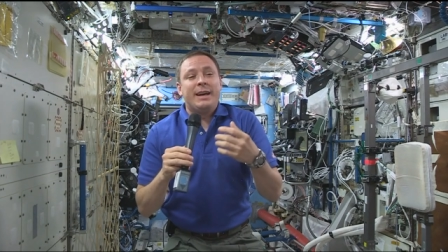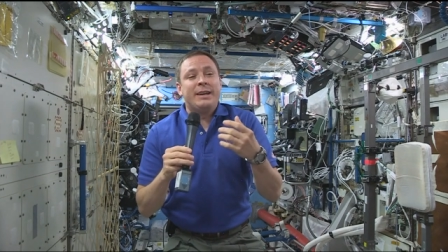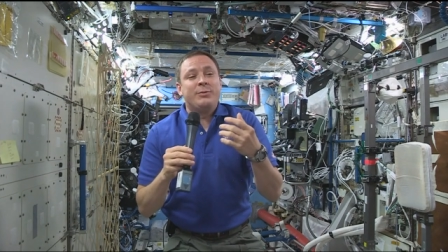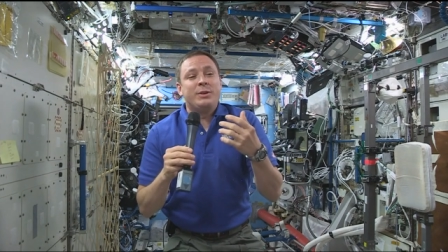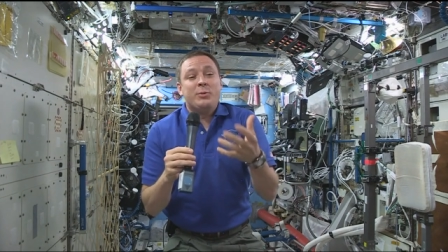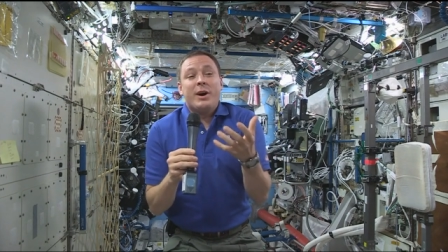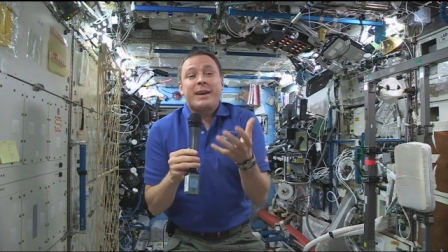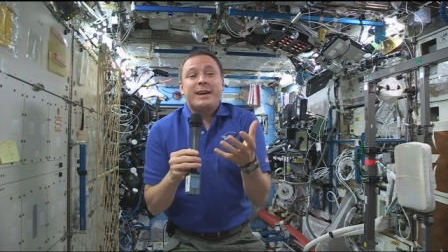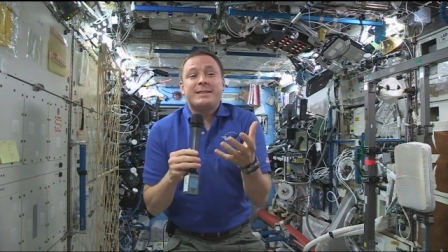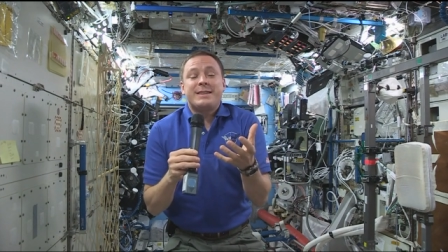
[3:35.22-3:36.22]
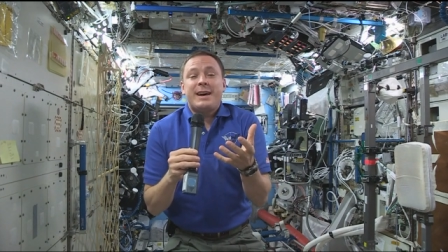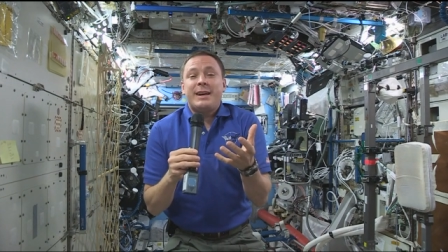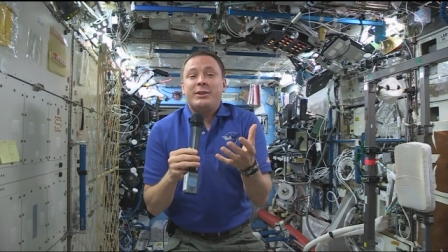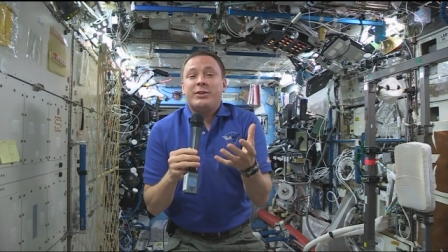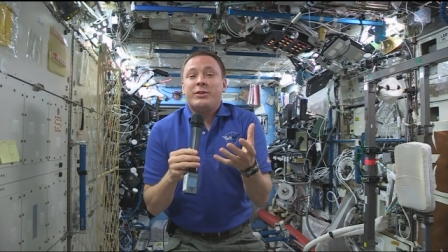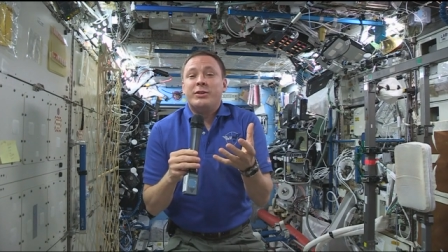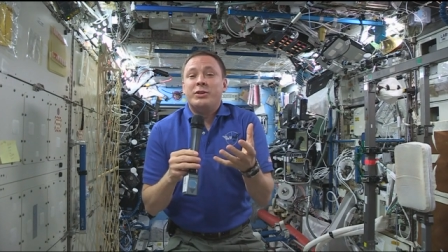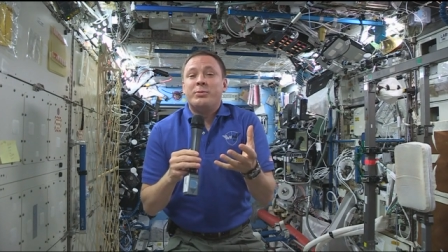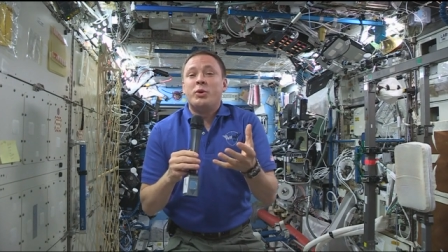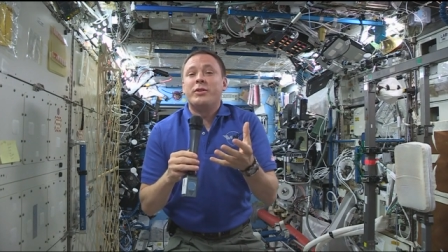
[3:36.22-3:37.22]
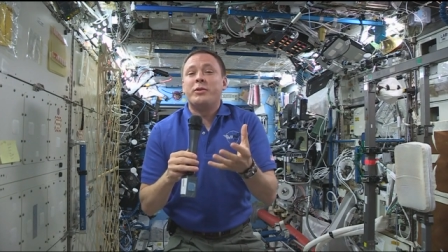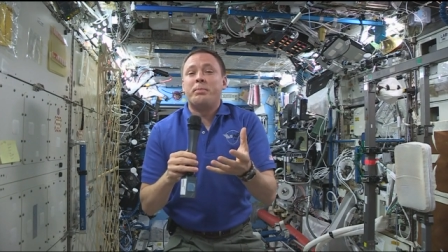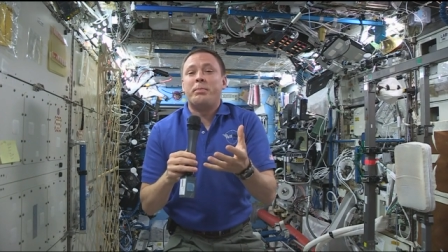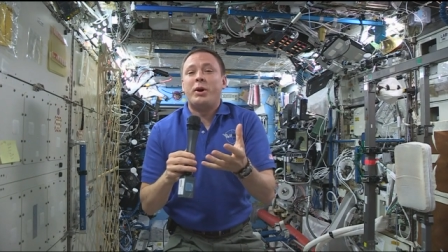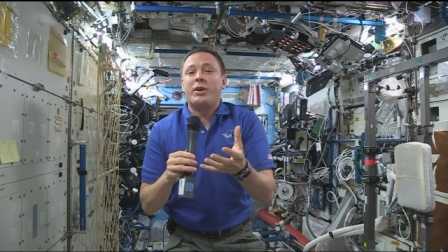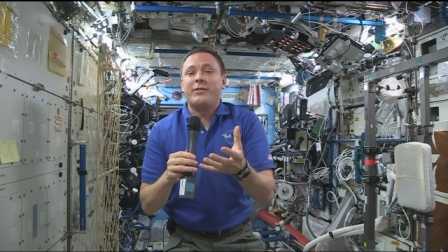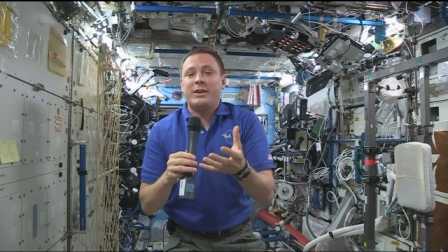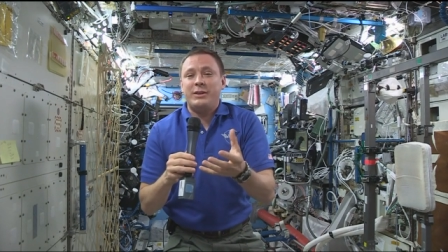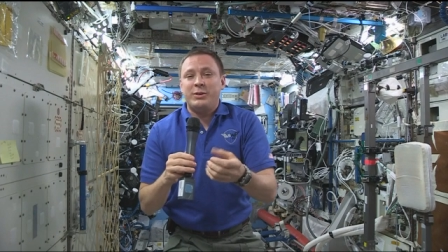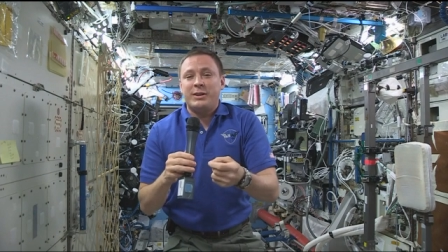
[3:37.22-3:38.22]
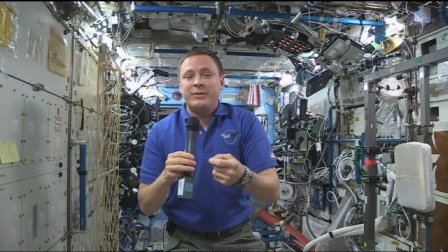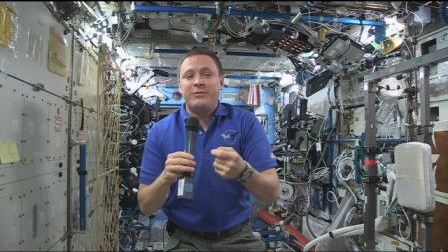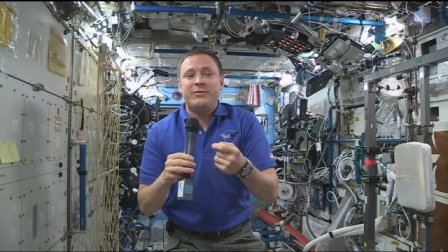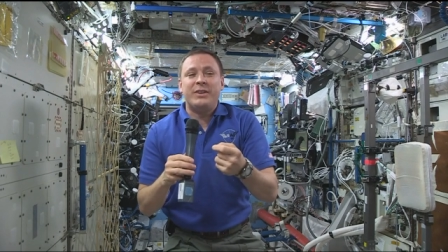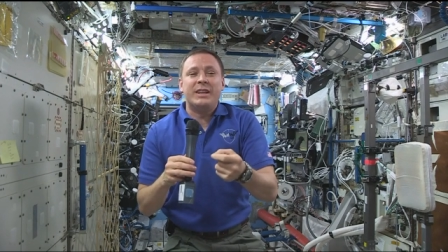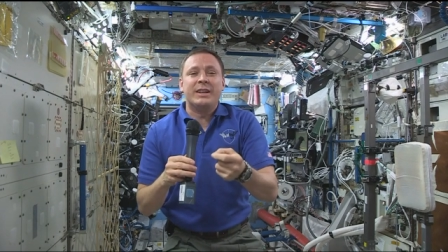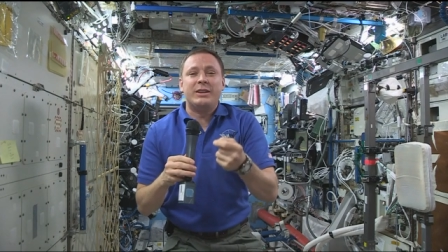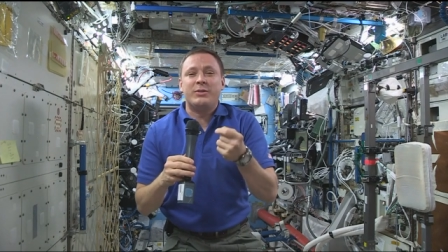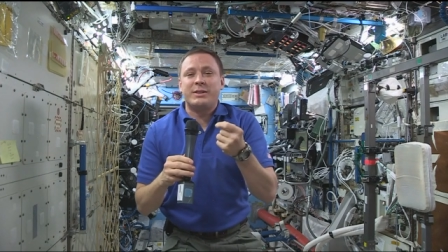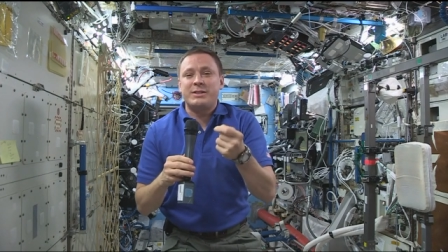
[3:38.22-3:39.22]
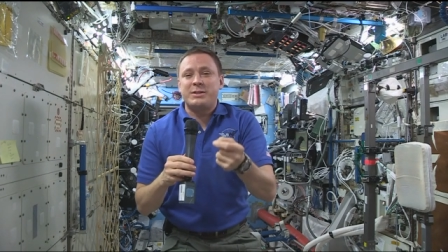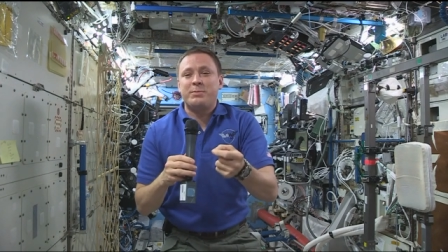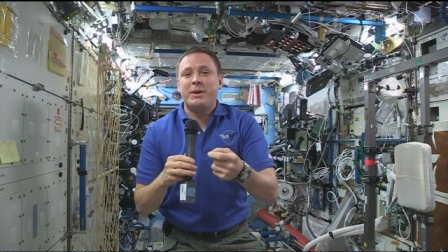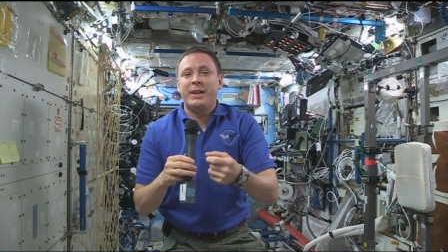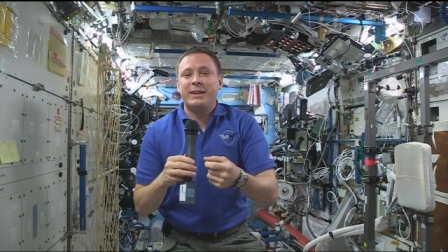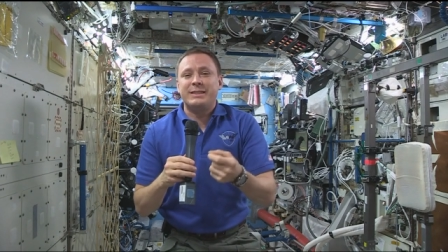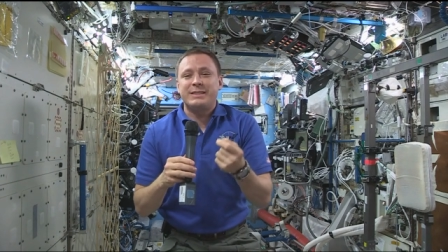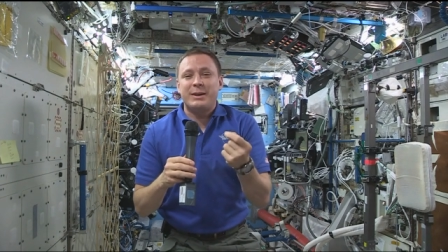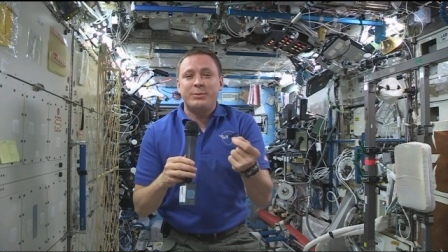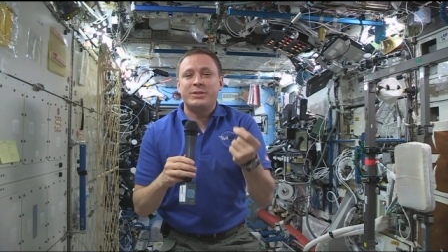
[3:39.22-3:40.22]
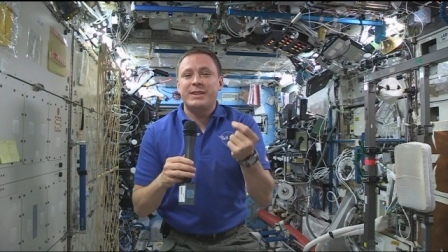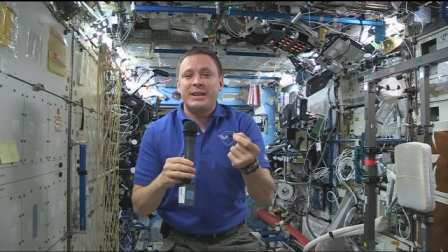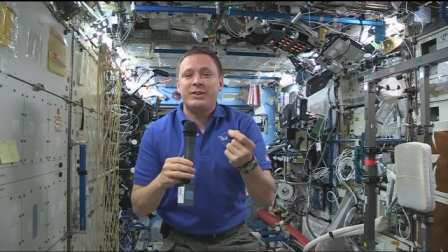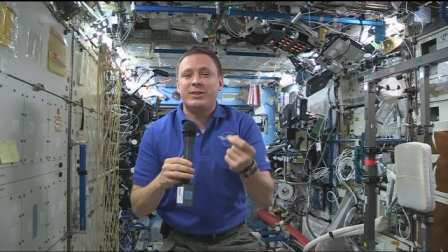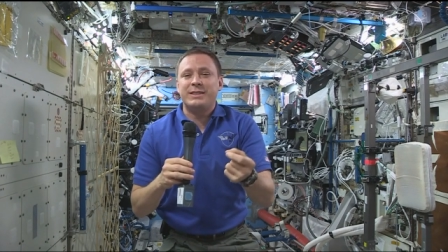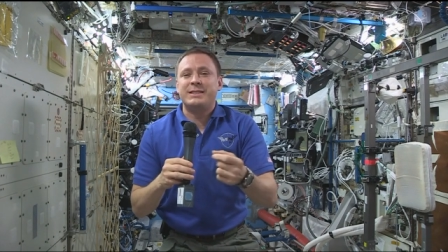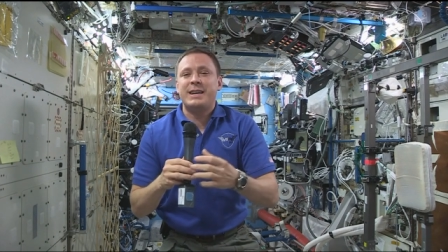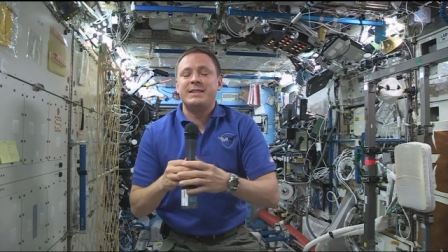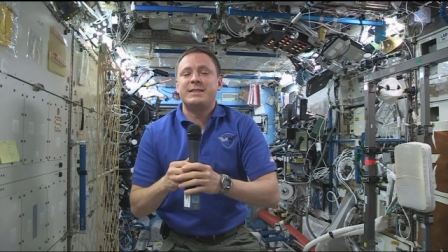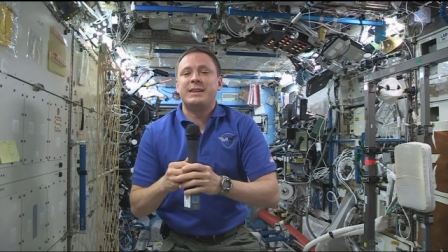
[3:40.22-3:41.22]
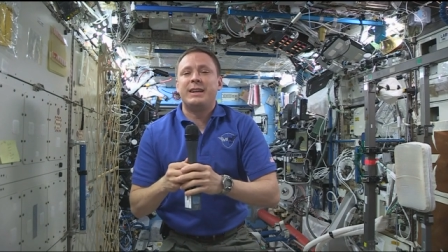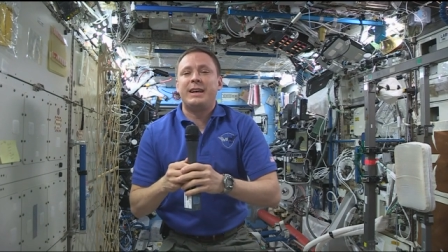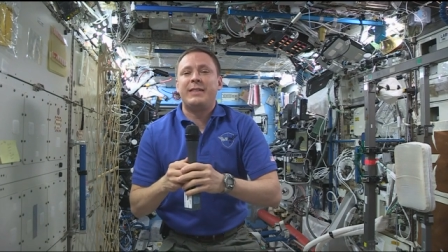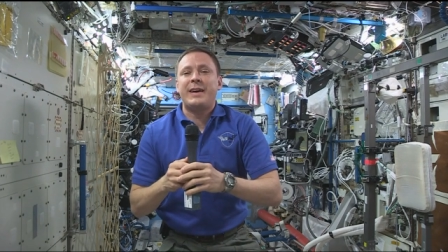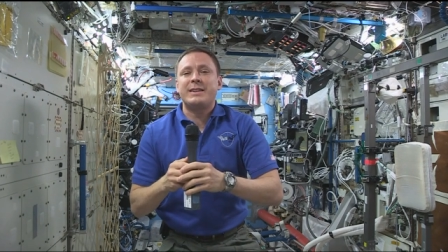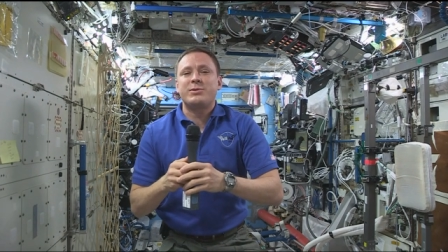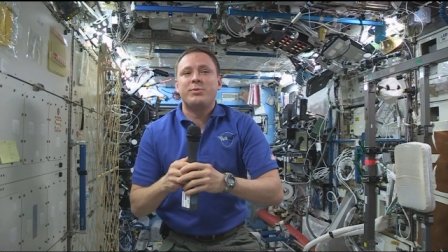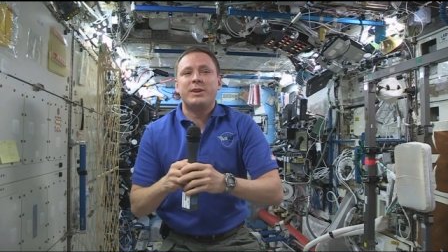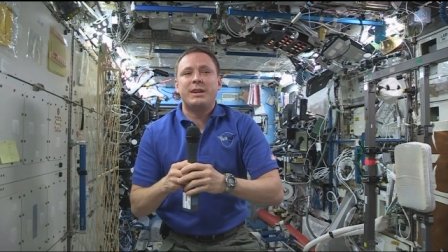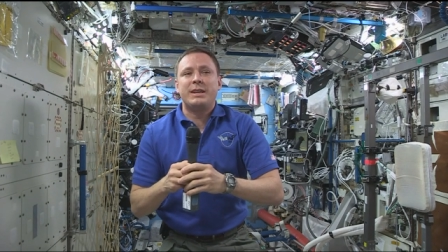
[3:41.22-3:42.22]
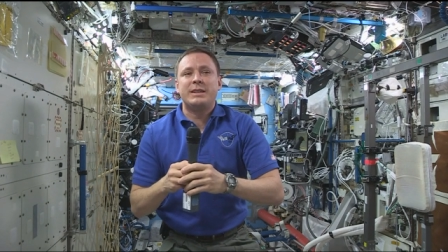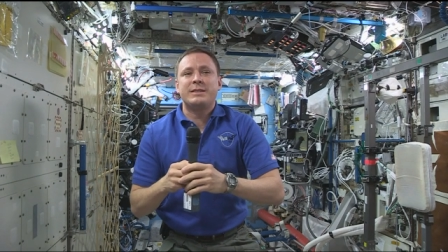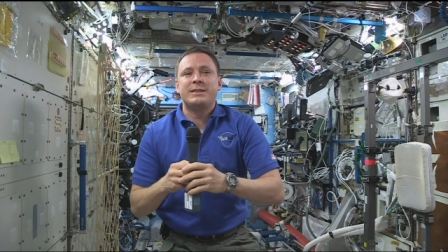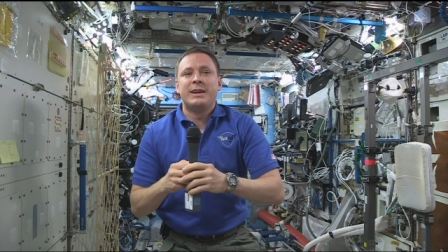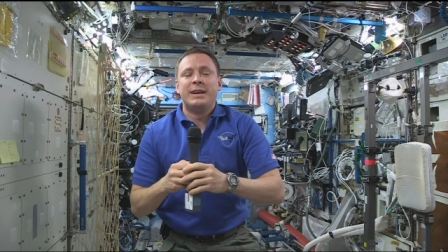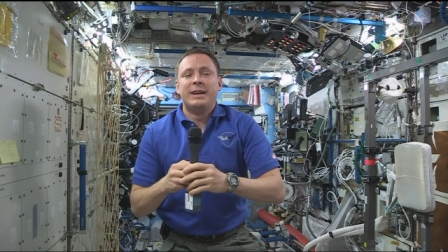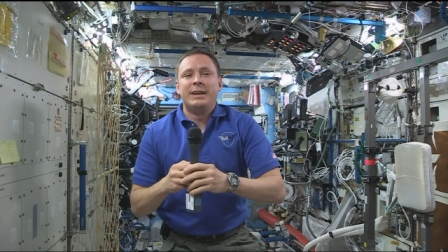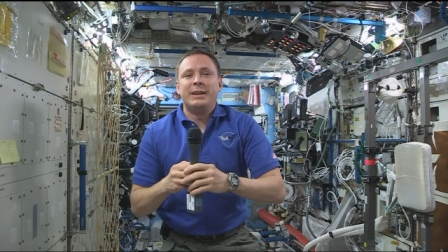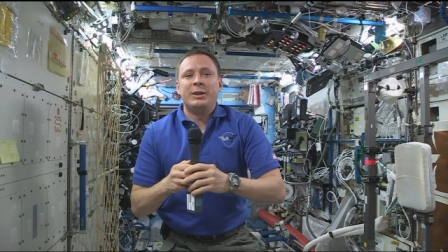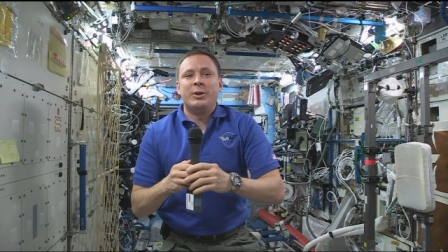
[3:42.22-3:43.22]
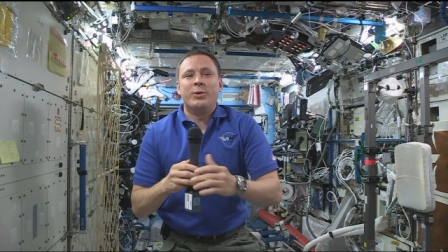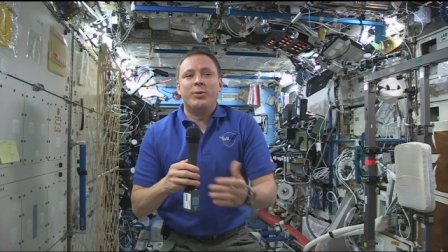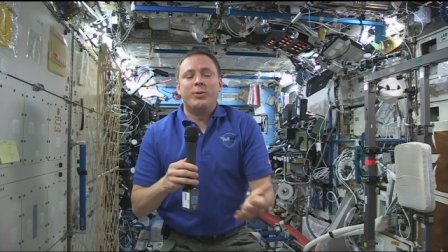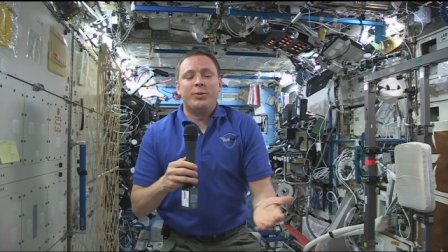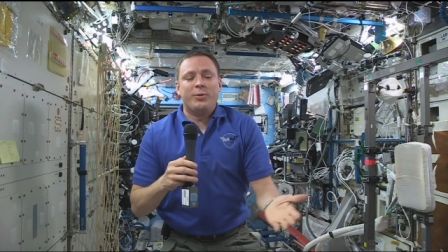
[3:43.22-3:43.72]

and when you walk outside, you're you're more of a part of it. You can feel it, you can smell it. It's almost like you can taste it, and that's what it is. You know,